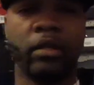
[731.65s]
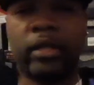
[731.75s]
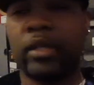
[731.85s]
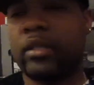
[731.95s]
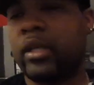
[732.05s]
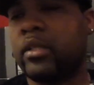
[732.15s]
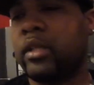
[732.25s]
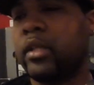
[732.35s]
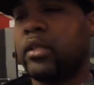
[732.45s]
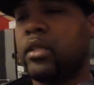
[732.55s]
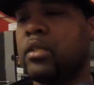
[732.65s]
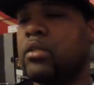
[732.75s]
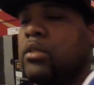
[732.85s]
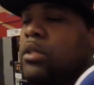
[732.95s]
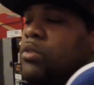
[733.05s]
Like
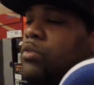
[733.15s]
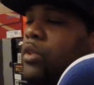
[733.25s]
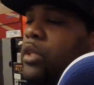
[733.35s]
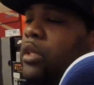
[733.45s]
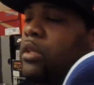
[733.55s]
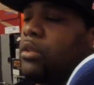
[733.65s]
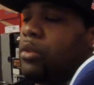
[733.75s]
these really,